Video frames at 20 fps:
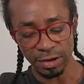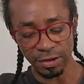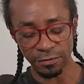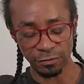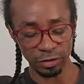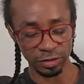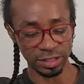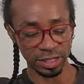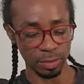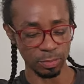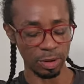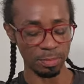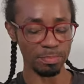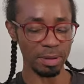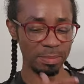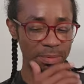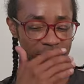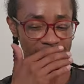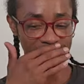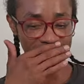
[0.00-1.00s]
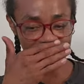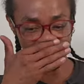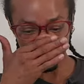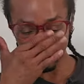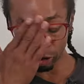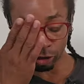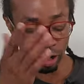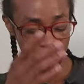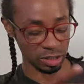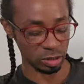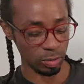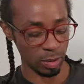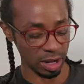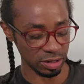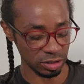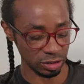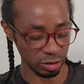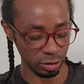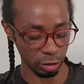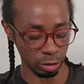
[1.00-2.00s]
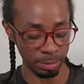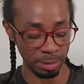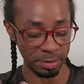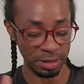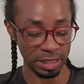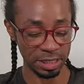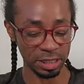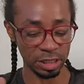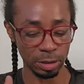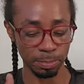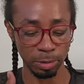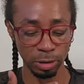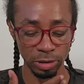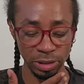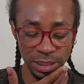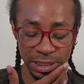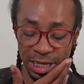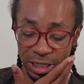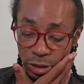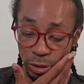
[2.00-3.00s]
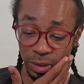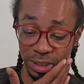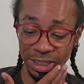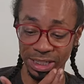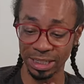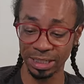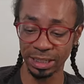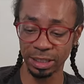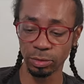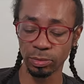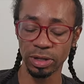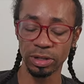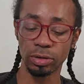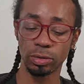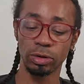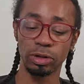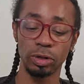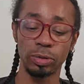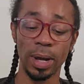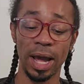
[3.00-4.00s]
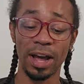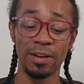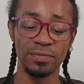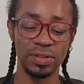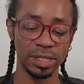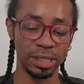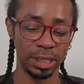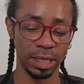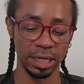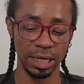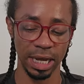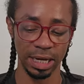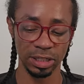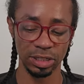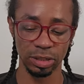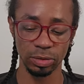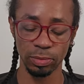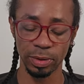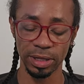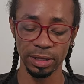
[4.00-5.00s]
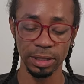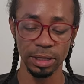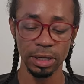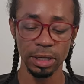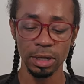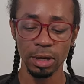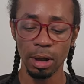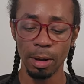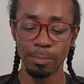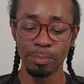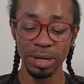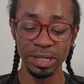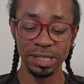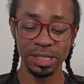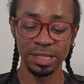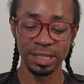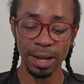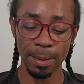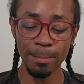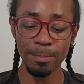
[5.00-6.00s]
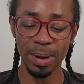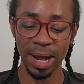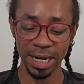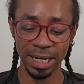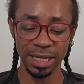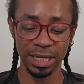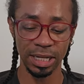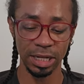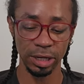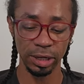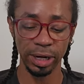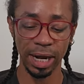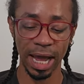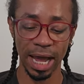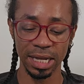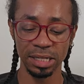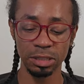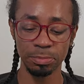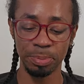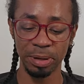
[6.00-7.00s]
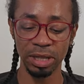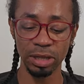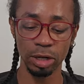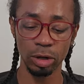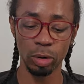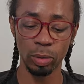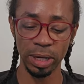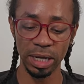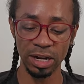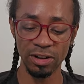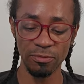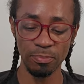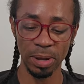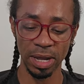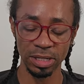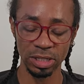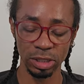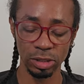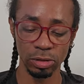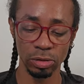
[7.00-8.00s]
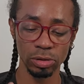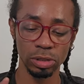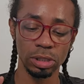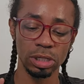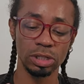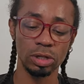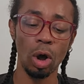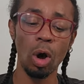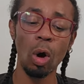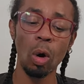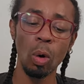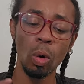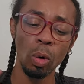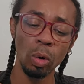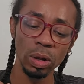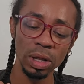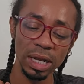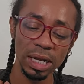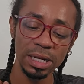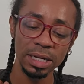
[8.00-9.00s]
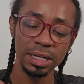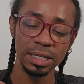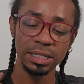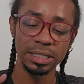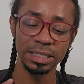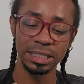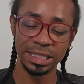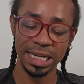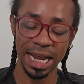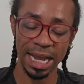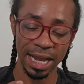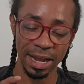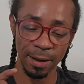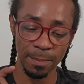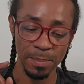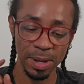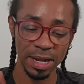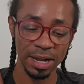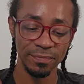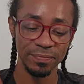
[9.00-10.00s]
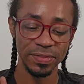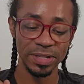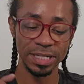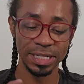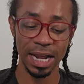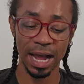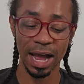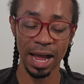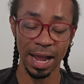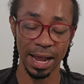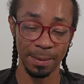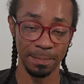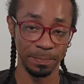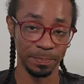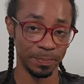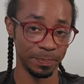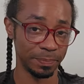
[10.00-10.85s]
For someone, maybe this is a cross watcher, or maybe this is the person that you're dealing with, or you have this connection with, but somebody here has been the Queen of Pentacles this whole damn time.